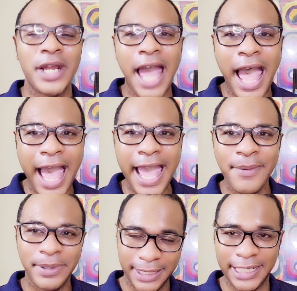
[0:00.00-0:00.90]
what
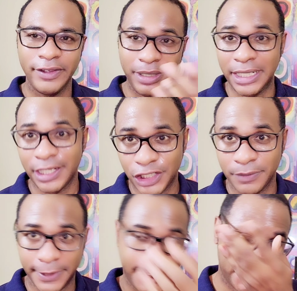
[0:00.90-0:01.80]
I believe media
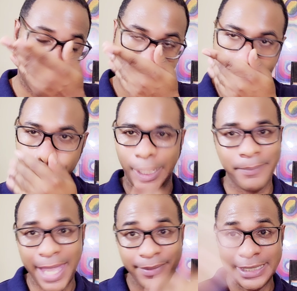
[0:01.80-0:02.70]
should be
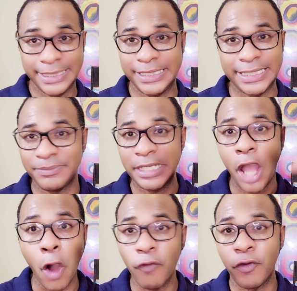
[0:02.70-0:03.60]
and maybe this is just me
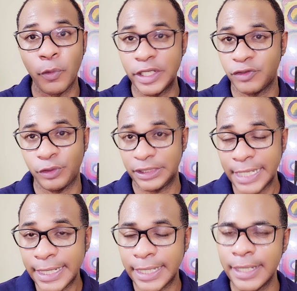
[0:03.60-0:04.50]
hopeful, wishful
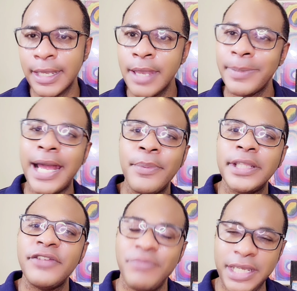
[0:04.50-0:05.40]
thinking, but I
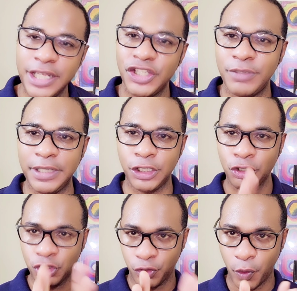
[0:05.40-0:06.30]
believe media should be
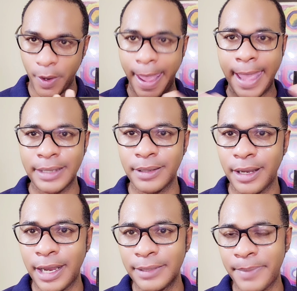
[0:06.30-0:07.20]
neutral and
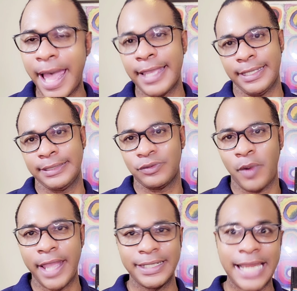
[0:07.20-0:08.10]
unbiased,
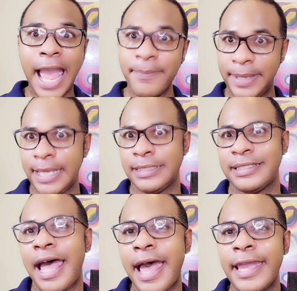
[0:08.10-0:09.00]
right? Not pick a
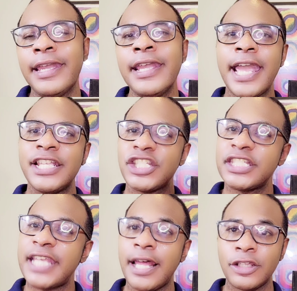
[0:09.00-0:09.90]
side and
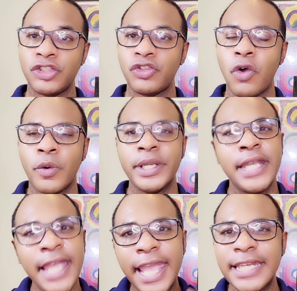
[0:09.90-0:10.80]
just tell a story
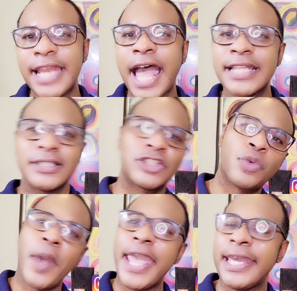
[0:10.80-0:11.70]
and not
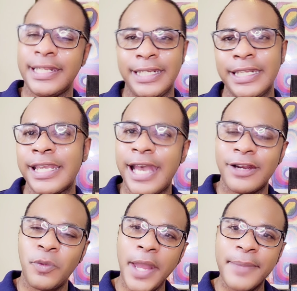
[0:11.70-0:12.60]
sway it in any
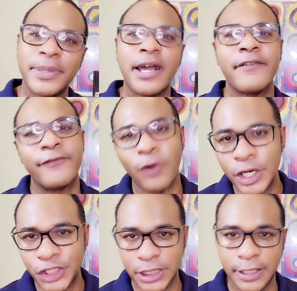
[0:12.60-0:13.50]
kind of way. But
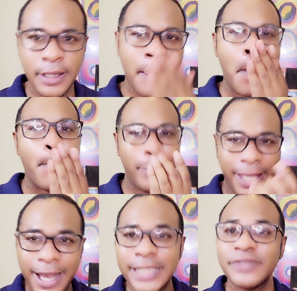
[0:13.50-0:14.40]
unfortunately,
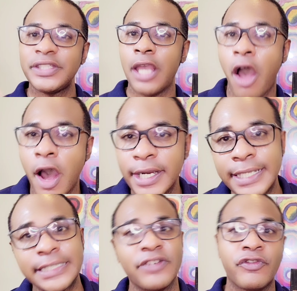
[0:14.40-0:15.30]
because of the
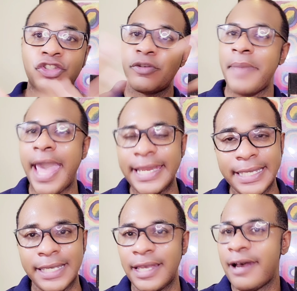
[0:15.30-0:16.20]
audience and for
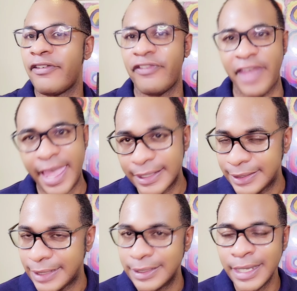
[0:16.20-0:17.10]
dramatic
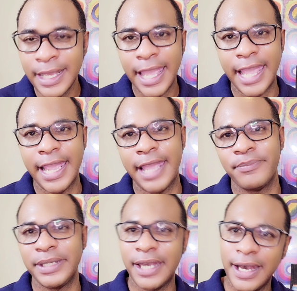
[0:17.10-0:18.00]
effect and, and,
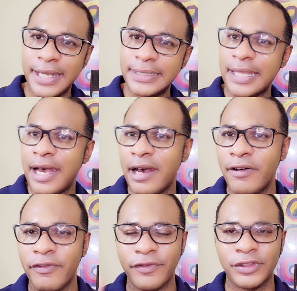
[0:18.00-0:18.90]
and because
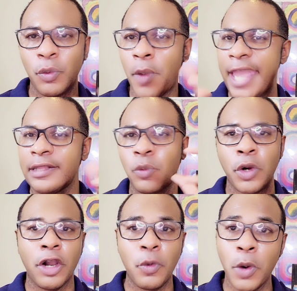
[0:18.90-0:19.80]
of the way the
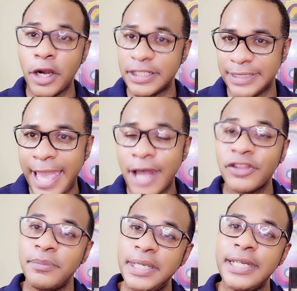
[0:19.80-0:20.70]
world works now,
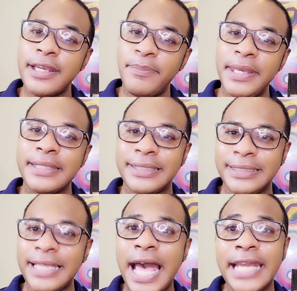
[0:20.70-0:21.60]
the media picks a
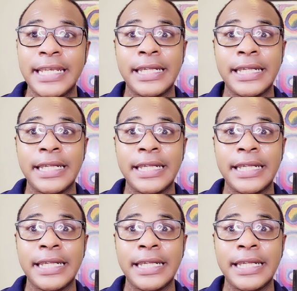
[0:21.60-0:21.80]
side.